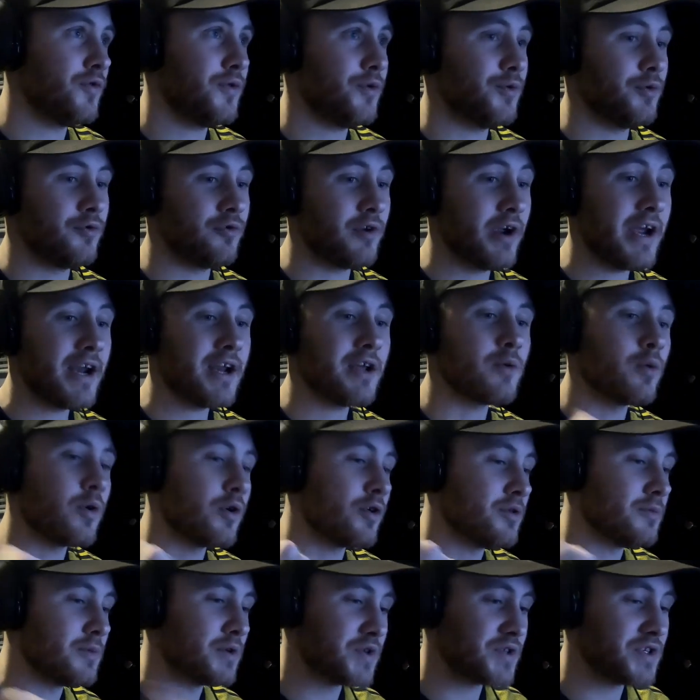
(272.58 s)
through graded, what
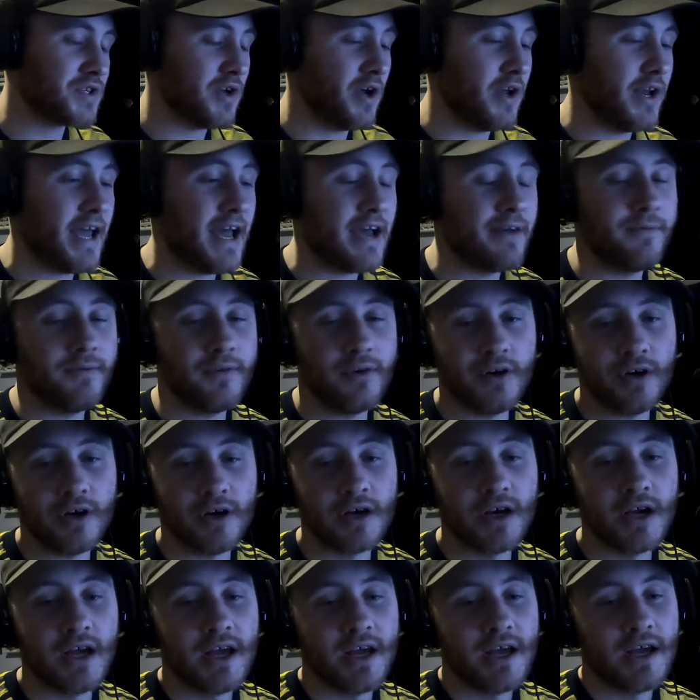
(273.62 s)
are the most sought
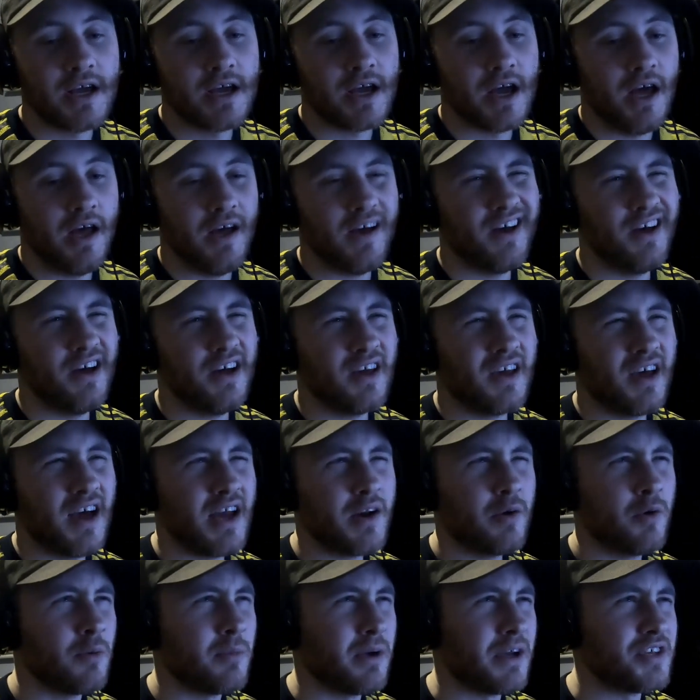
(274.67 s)
after,
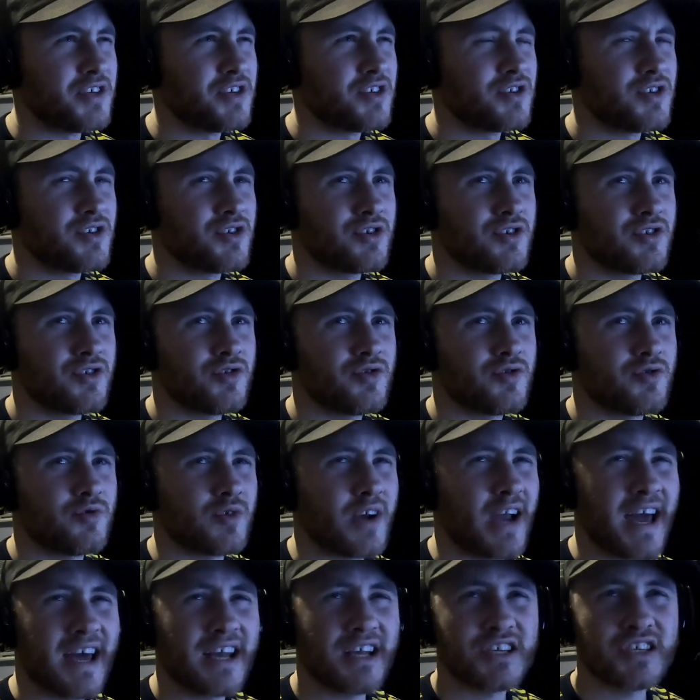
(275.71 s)
kind of what my
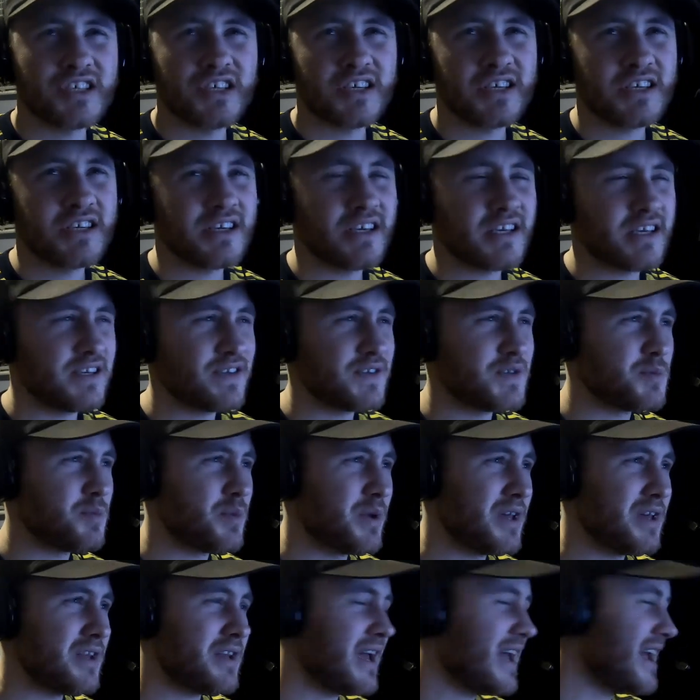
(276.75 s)
strategy has
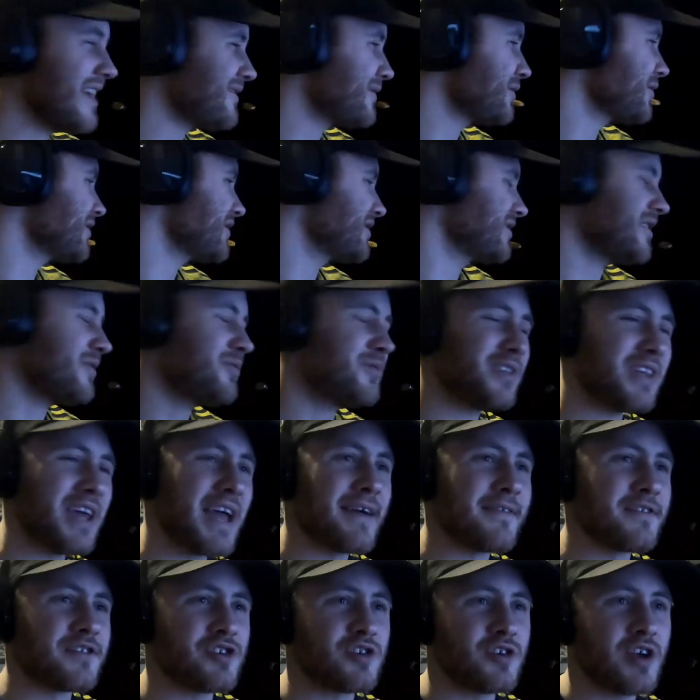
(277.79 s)
been. I don't really
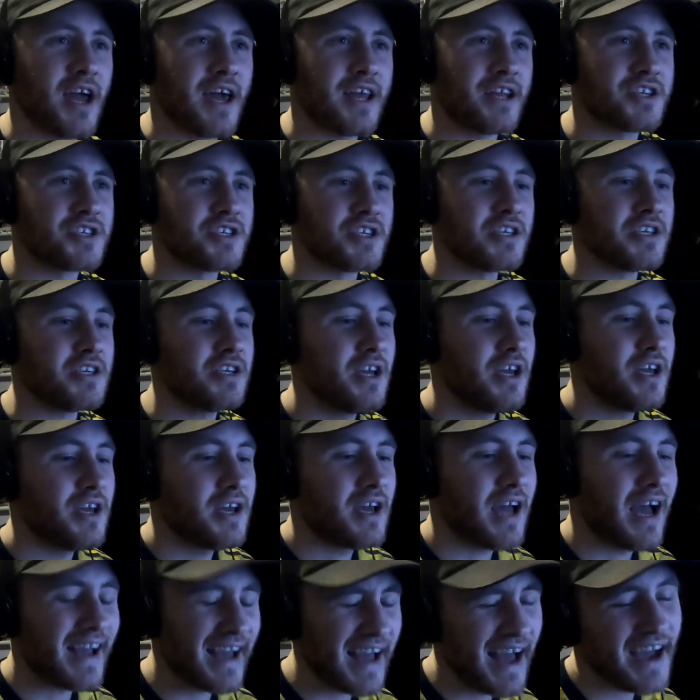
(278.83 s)
have a strategy.
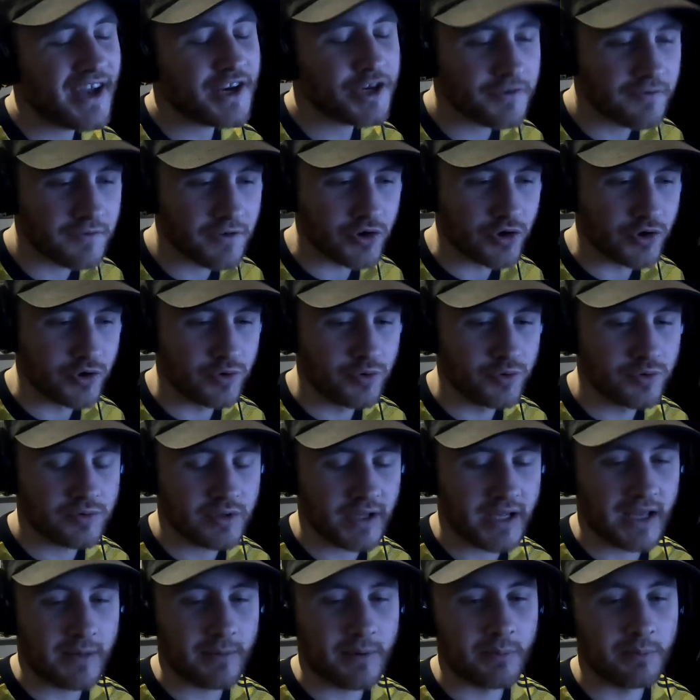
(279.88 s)
Kind of do.
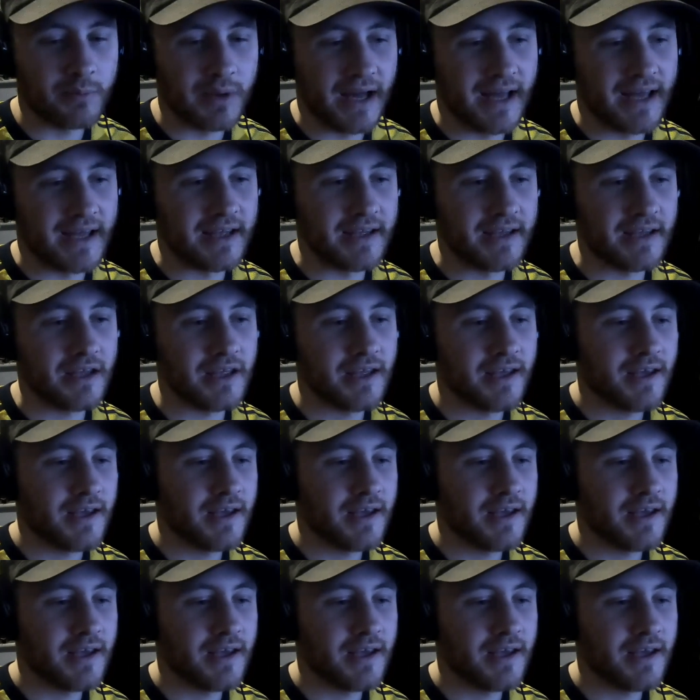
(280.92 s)
Like, I've been buying